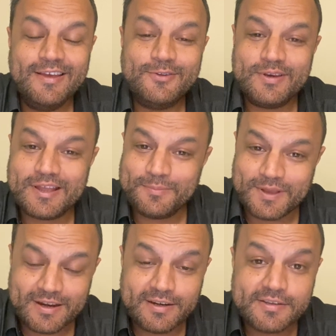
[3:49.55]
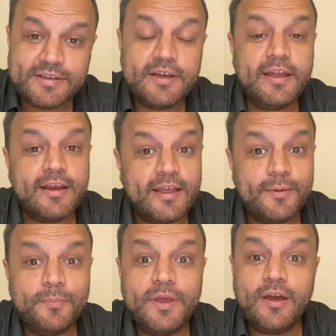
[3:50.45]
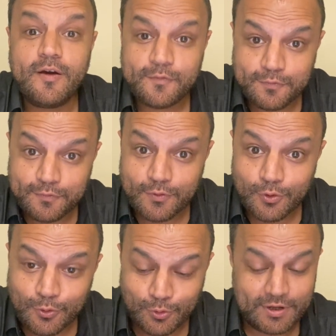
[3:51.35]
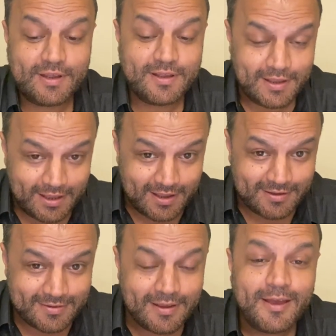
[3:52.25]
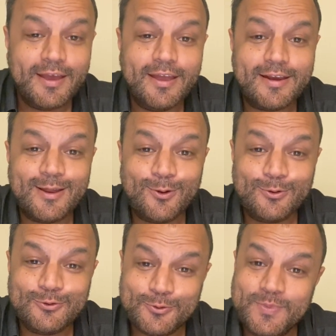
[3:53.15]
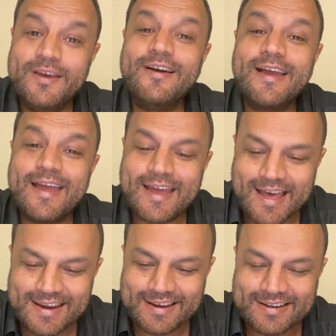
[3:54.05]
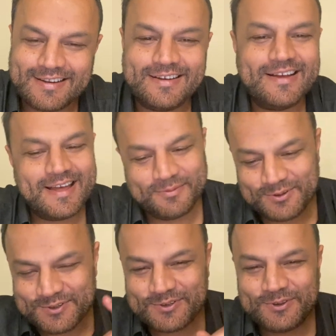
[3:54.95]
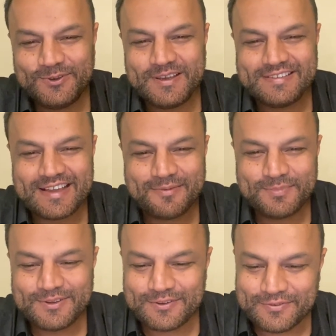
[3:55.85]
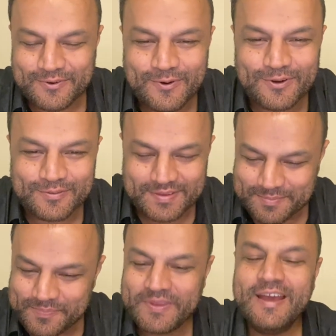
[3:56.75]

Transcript: So it can be an integer. It can be a float. Yes, it can also be a character. I'm going to show you examples of all of them.